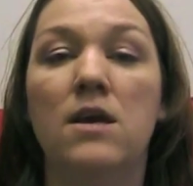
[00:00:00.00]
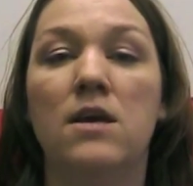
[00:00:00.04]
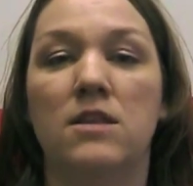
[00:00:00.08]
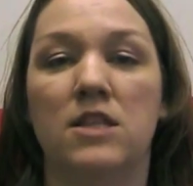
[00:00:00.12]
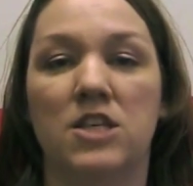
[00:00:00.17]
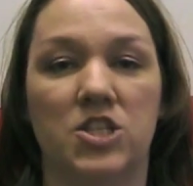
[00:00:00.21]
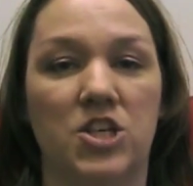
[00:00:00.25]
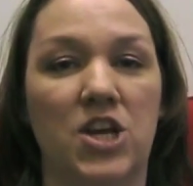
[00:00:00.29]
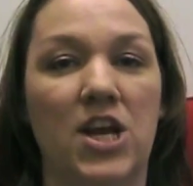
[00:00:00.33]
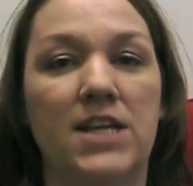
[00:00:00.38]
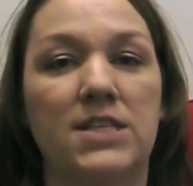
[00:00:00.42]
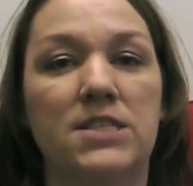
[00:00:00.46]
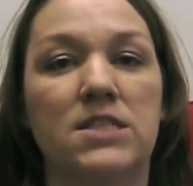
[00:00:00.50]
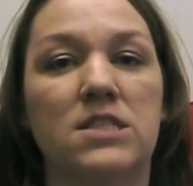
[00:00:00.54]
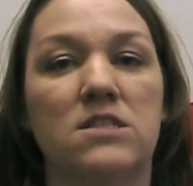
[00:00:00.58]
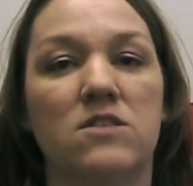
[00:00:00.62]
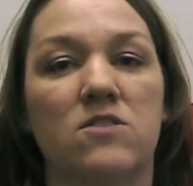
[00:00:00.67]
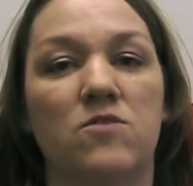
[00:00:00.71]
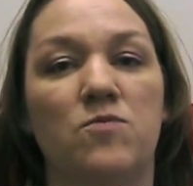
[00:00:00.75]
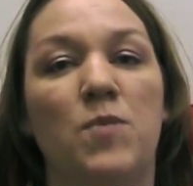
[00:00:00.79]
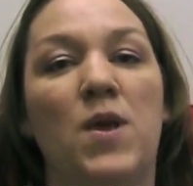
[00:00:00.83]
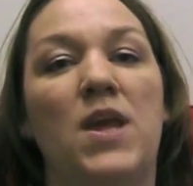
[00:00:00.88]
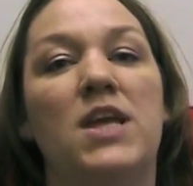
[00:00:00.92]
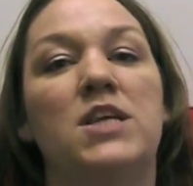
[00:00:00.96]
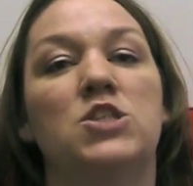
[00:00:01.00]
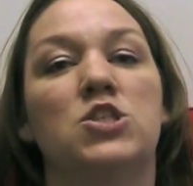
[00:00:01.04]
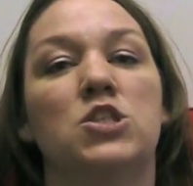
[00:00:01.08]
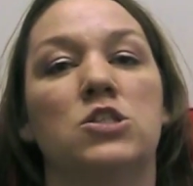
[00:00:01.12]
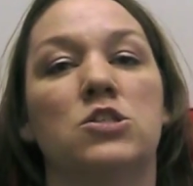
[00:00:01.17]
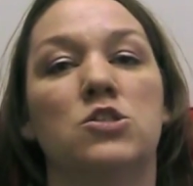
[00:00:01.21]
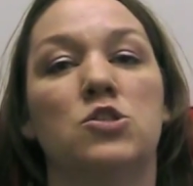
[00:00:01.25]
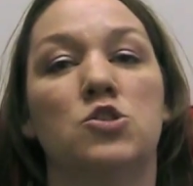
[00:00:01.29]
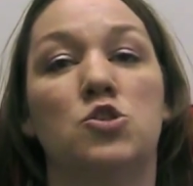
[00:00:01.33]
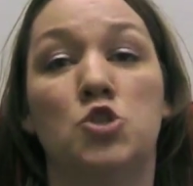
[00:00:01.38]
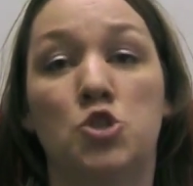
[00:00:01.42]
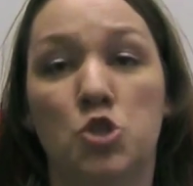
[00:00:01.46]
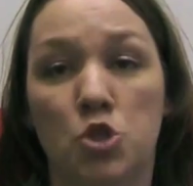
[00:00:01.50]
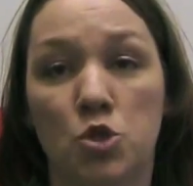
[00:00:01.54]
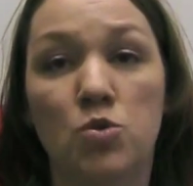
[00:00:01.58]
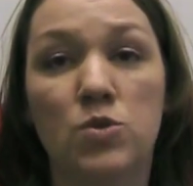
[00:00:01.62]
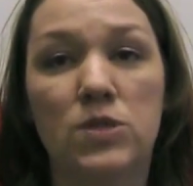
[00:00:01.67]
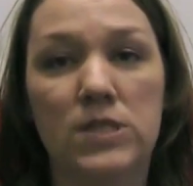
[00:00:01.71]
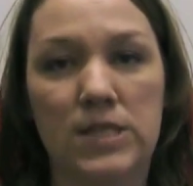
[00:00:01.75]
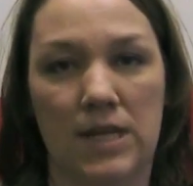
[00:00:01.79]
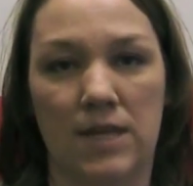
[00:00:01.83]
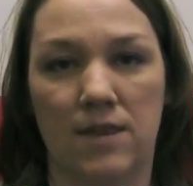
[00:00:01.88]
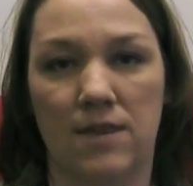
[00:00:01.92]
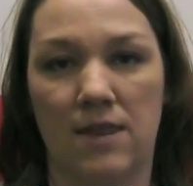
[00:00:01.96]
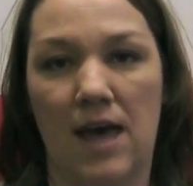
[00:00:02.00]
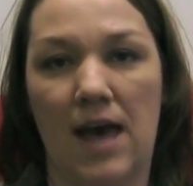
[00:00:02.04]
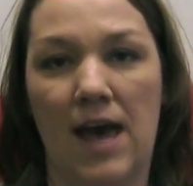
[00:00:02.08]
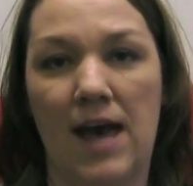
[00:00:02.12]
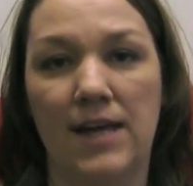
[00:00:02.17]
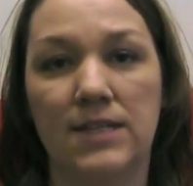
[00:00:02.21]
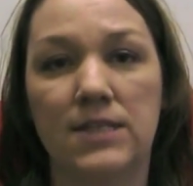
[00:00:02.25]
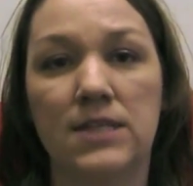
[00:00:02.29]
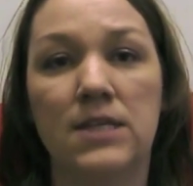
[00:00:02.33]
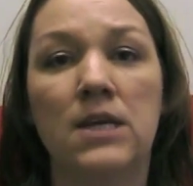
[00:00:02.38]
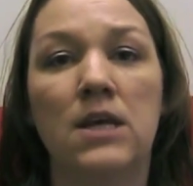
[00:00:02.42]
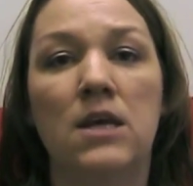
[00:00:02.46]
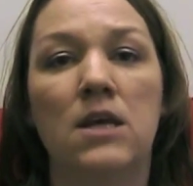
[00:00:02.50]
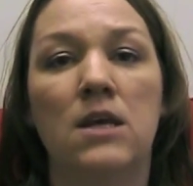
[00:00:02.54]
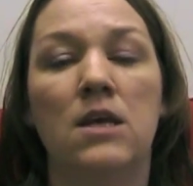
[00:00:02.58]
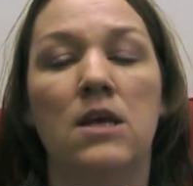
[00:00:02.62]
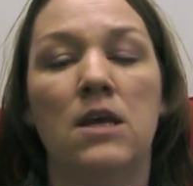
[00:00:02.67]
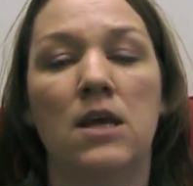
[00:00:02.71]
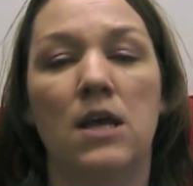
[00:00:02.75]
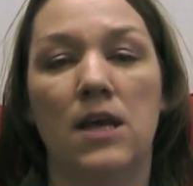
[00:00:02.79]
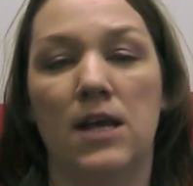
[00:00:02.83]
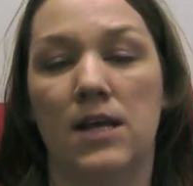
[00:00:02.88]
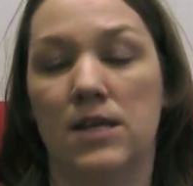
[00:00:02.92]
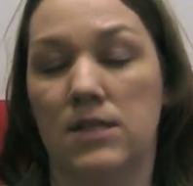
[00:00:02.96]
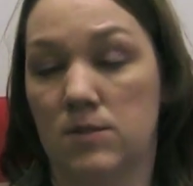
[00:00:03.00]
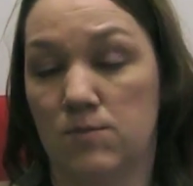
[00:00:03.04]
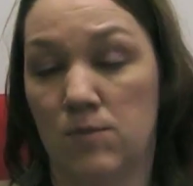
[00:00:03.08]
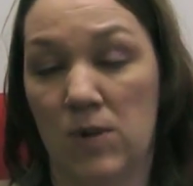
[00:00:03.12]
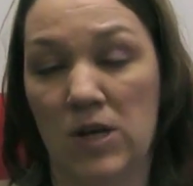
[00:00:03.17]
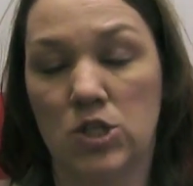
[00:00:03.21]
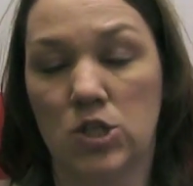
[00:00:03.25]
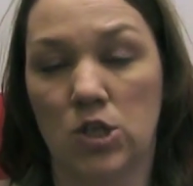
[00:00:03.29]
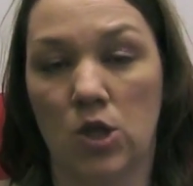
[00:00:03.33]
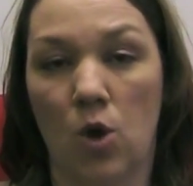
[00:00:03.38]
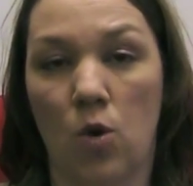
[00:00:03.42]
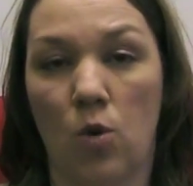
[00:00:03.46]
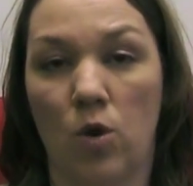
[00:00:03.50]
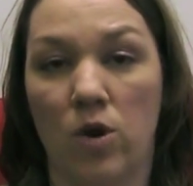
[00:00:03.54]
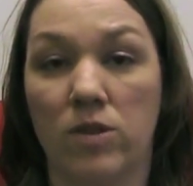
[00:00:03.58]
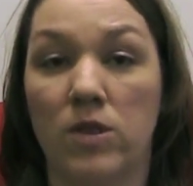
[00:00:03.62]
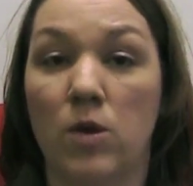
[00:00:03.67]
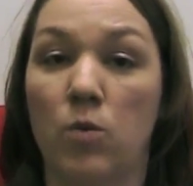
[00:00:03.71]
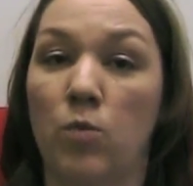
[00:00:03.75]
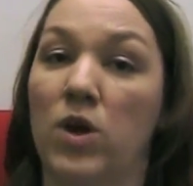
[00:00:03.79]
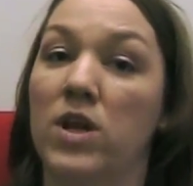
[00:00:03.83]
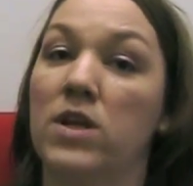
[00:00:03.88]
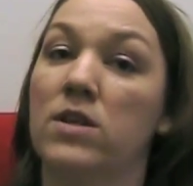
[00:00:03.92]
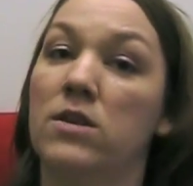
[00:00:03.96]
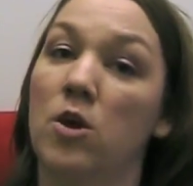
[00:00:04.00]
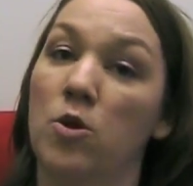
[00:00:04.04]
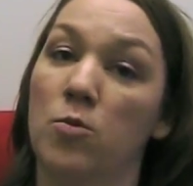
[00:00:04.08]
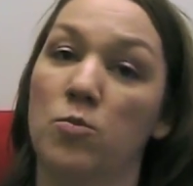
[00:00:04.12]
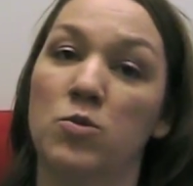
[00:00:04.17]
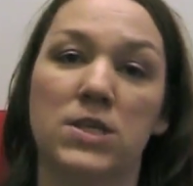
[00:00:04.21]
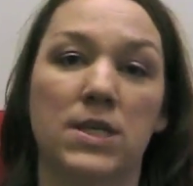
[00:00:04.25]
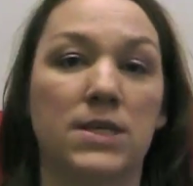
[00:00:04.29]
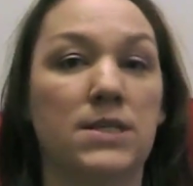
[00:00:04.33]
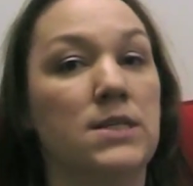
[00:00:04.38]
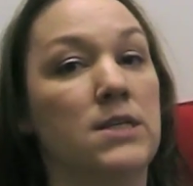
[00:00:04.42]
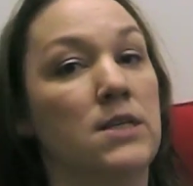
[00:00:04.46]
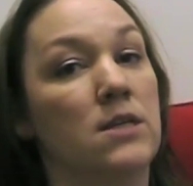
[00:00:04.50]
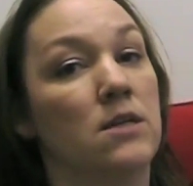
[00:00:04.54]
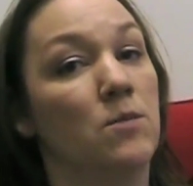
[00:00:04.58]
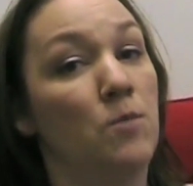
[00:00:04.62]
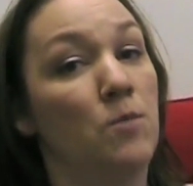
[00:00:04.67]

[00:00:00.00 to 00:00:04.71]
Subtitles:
the chances of patients choosing that is much lower than when they're presented in a